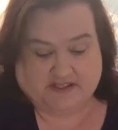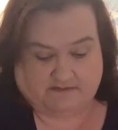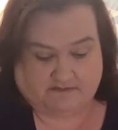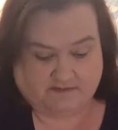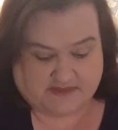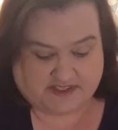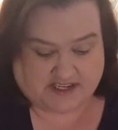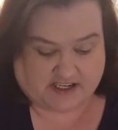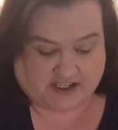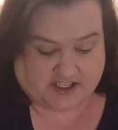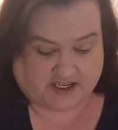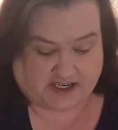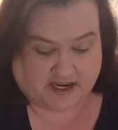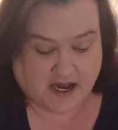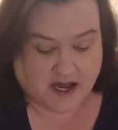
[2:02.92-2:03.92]
been
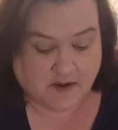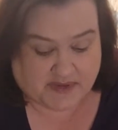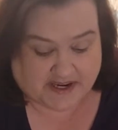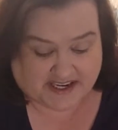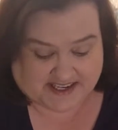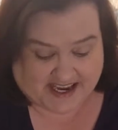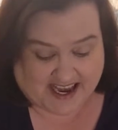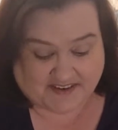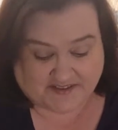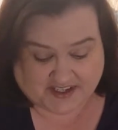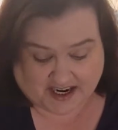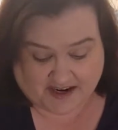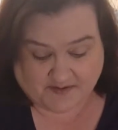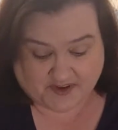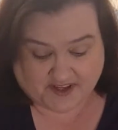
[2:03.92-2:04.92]
sketching. Because I have
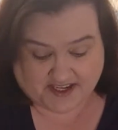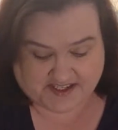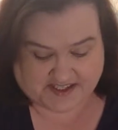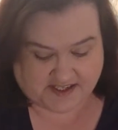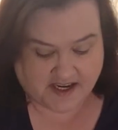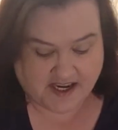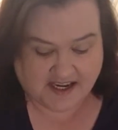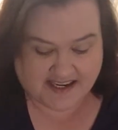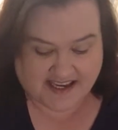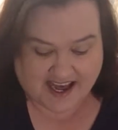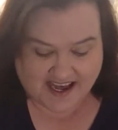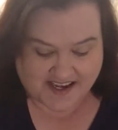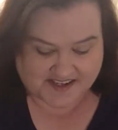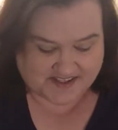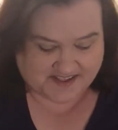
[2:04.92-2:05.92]
time for this?
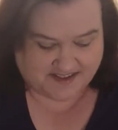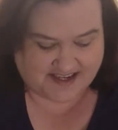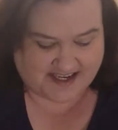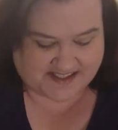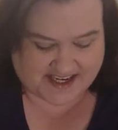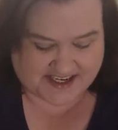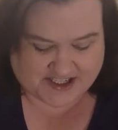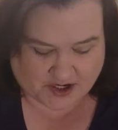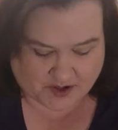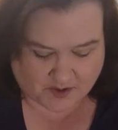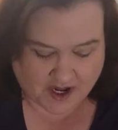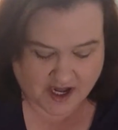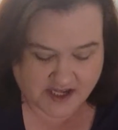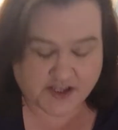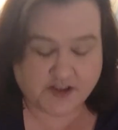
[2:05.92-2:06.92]
Yes. Yes, I do.
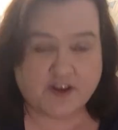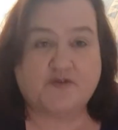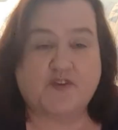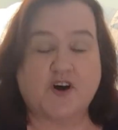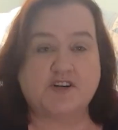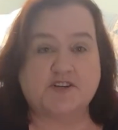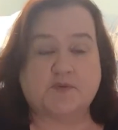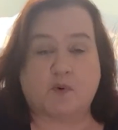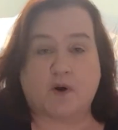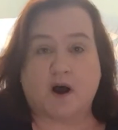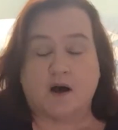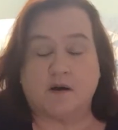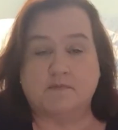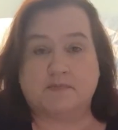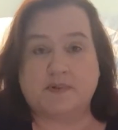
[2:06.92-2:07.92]
So the first
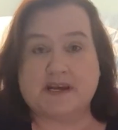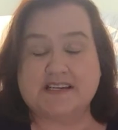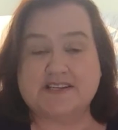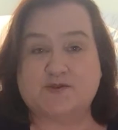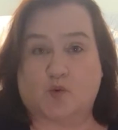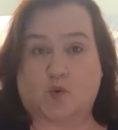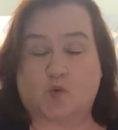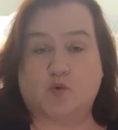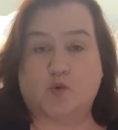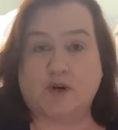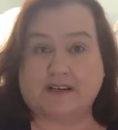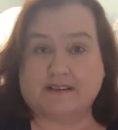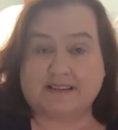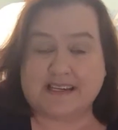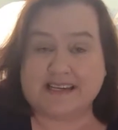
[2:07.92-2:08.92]
prompt is
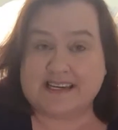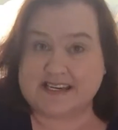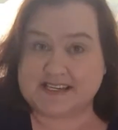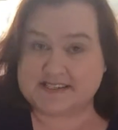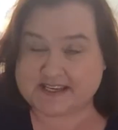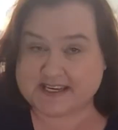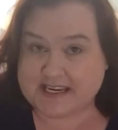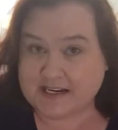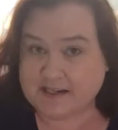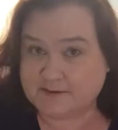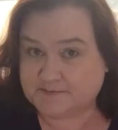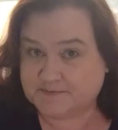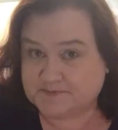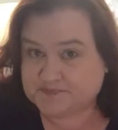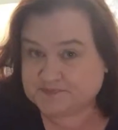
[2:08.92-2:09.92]
really easy.
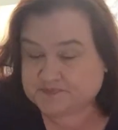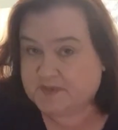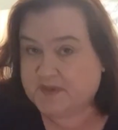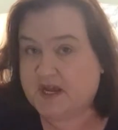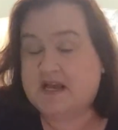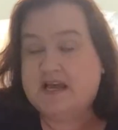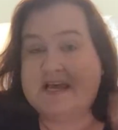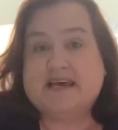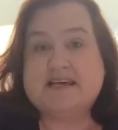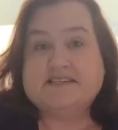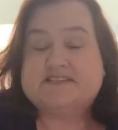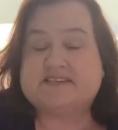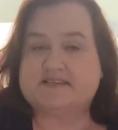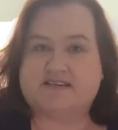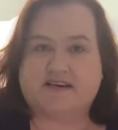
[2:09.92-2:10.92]

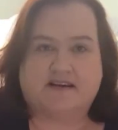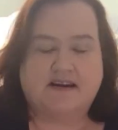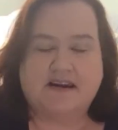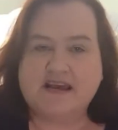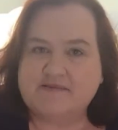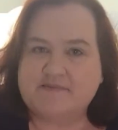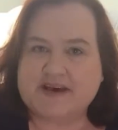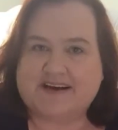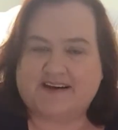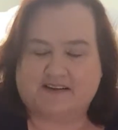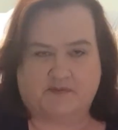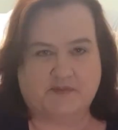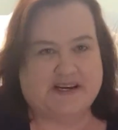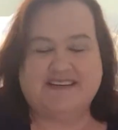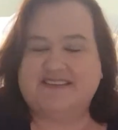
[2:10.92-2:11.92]
It's send an email.
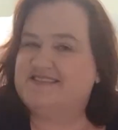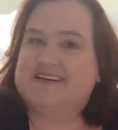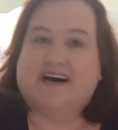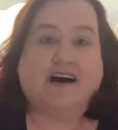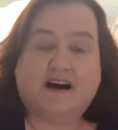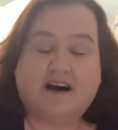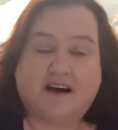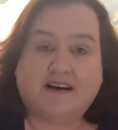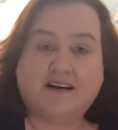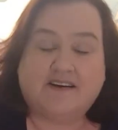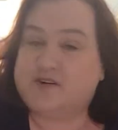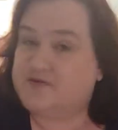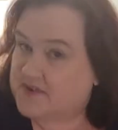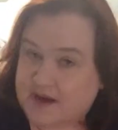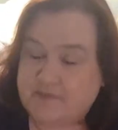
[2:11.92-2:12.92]
I mean, duh,
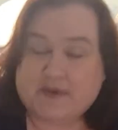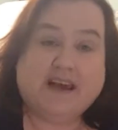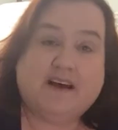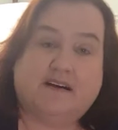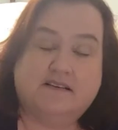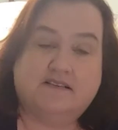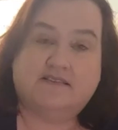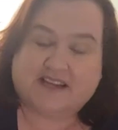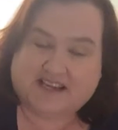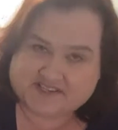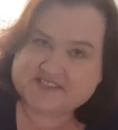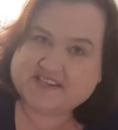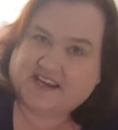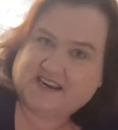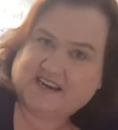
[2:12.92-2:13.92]
You've Got Mail.
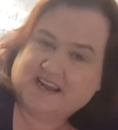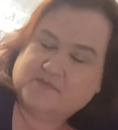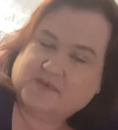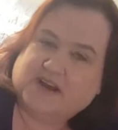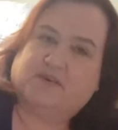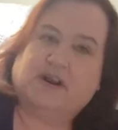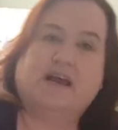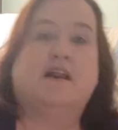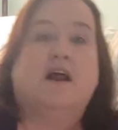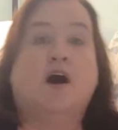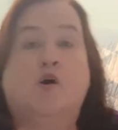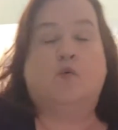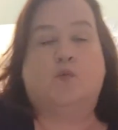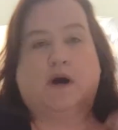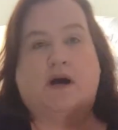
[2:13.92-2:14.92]
Let's send an email, right?
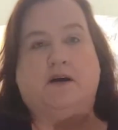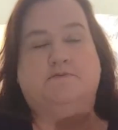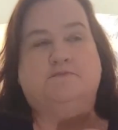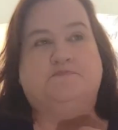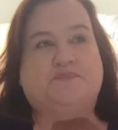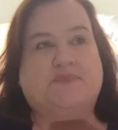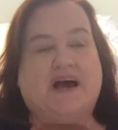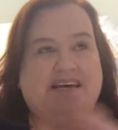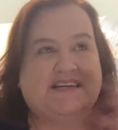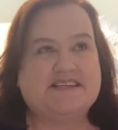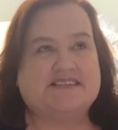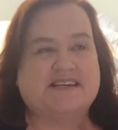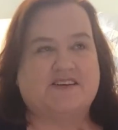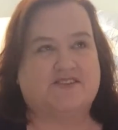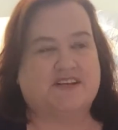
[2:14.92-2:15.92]
Well, I
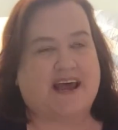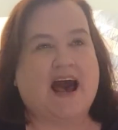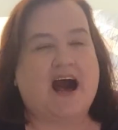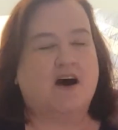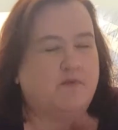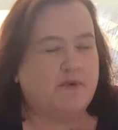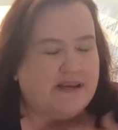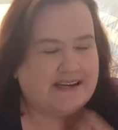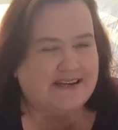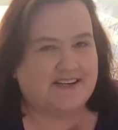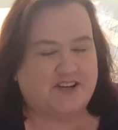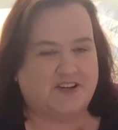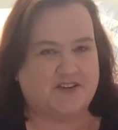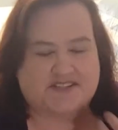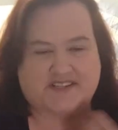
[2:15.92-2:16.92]
just, you know, it's like, how am I going to
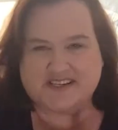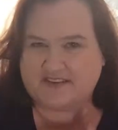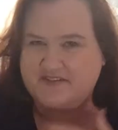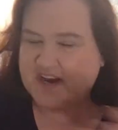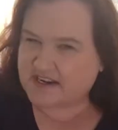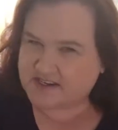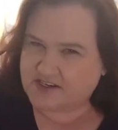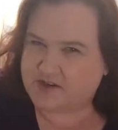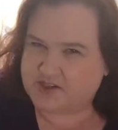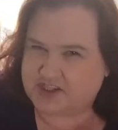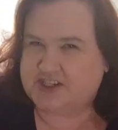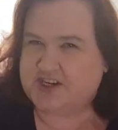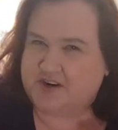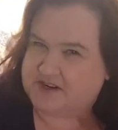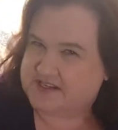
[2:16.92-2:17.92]
do this? Because I've got to do it
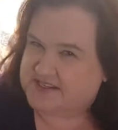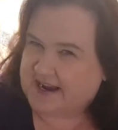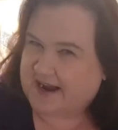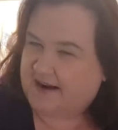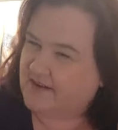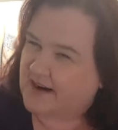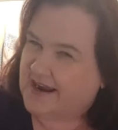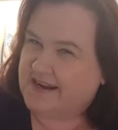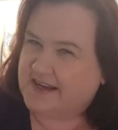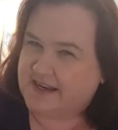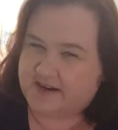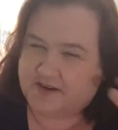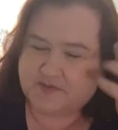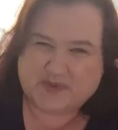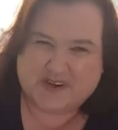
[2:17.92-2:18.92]
Shatona style, right? You
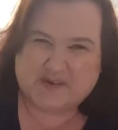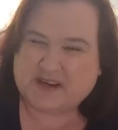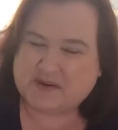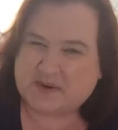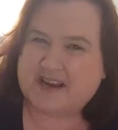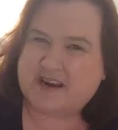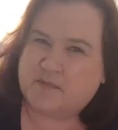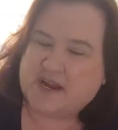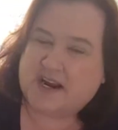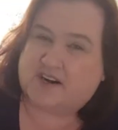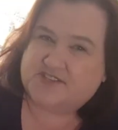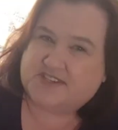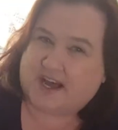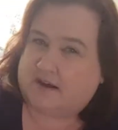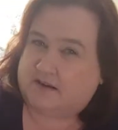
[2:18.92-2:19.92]
know, we got to be
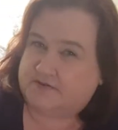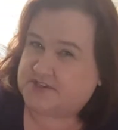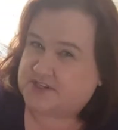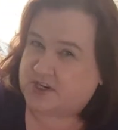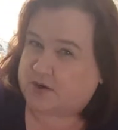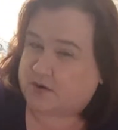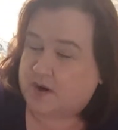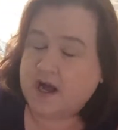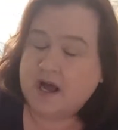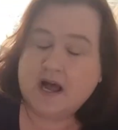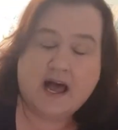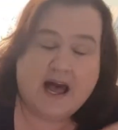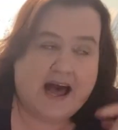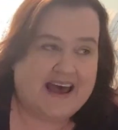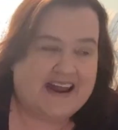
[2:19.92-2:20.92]
ourselves too.
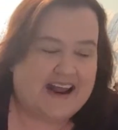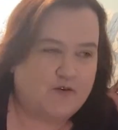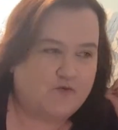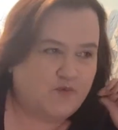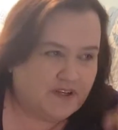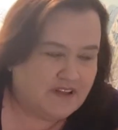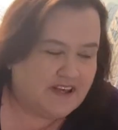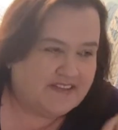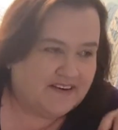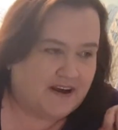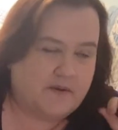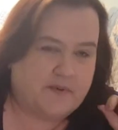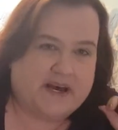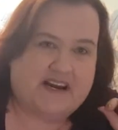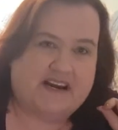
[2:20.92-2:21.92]
And I really
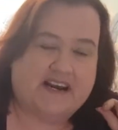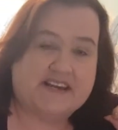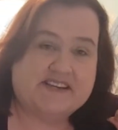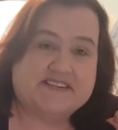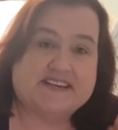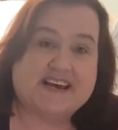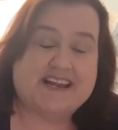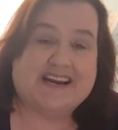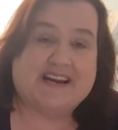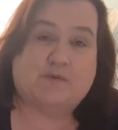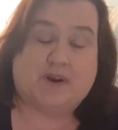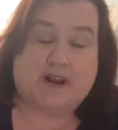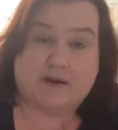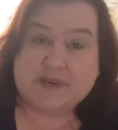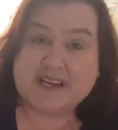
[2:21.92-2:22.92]
thought about it, and I decided
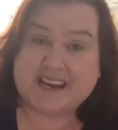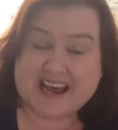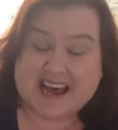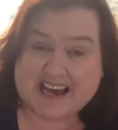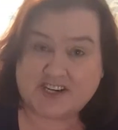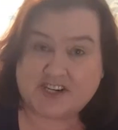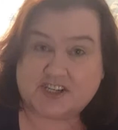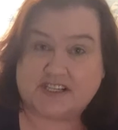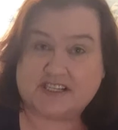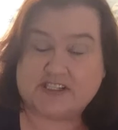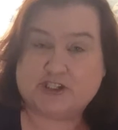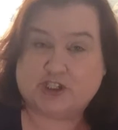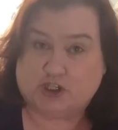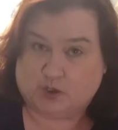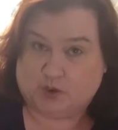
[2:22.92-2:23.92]
what I'm going to actually
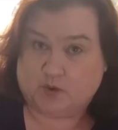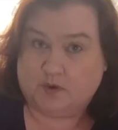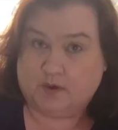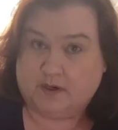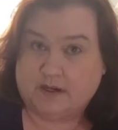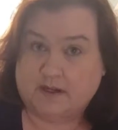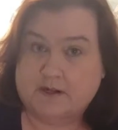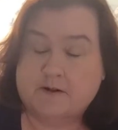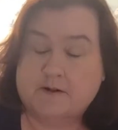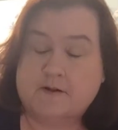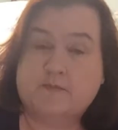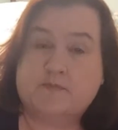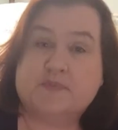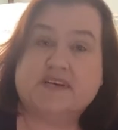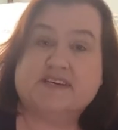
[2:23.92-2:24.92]
do
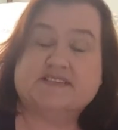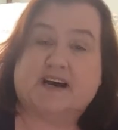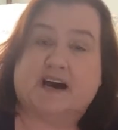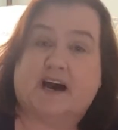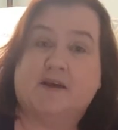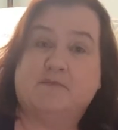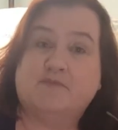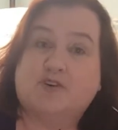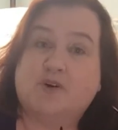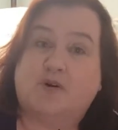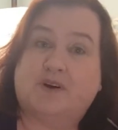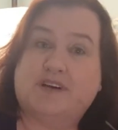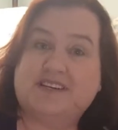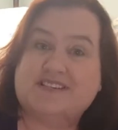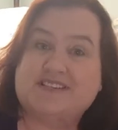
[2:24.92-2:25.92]
is I'm
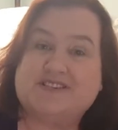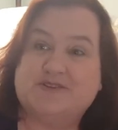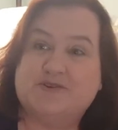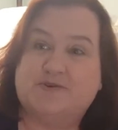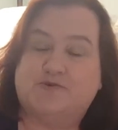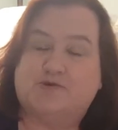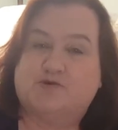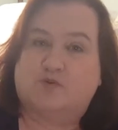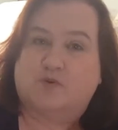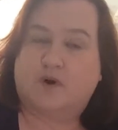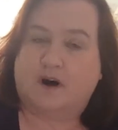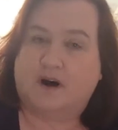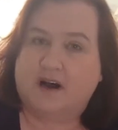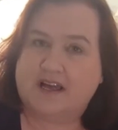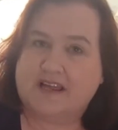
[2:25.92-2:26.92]
going to
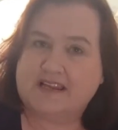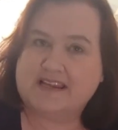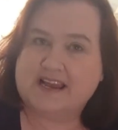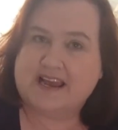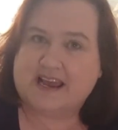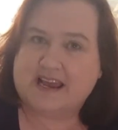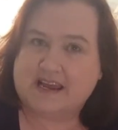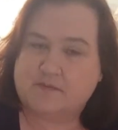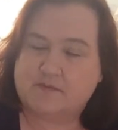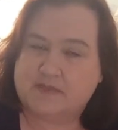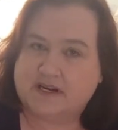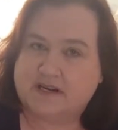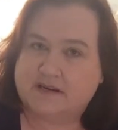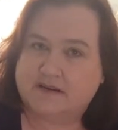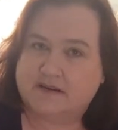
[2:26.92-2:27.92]
draw a
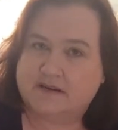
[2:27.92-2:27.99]
name